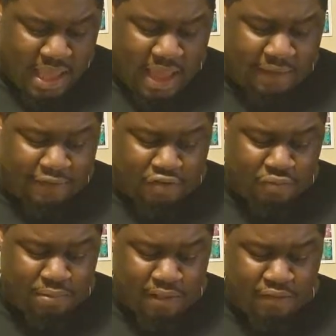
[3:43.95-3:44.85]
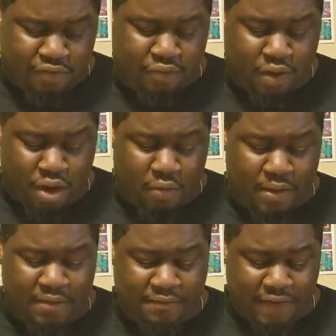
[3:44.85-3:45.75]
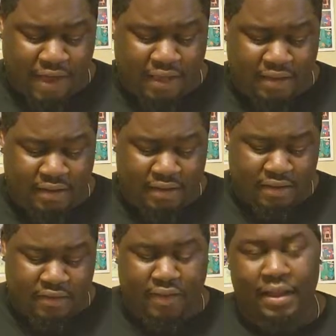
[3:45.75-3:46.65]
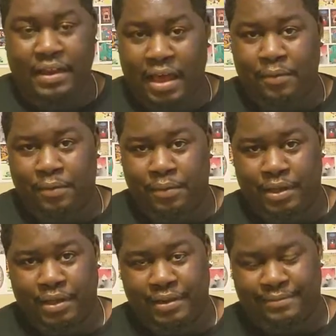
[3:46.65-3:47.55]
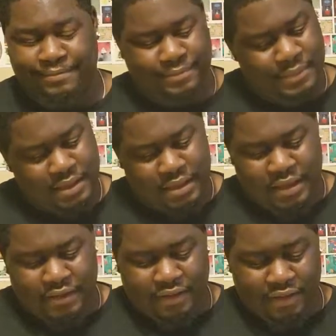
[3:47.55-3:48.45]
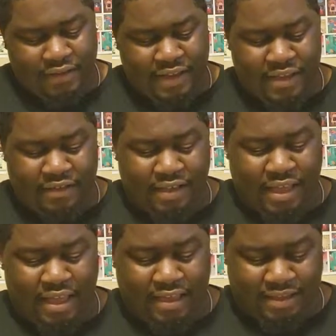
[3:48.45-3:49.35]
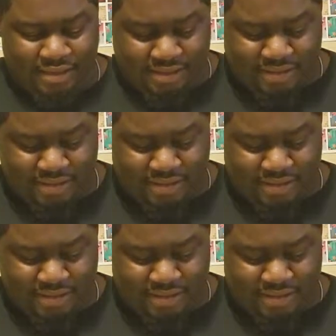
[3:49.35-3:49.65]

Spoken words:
I have two brothers who always fight, so I doubt we will get it. So this sounds like,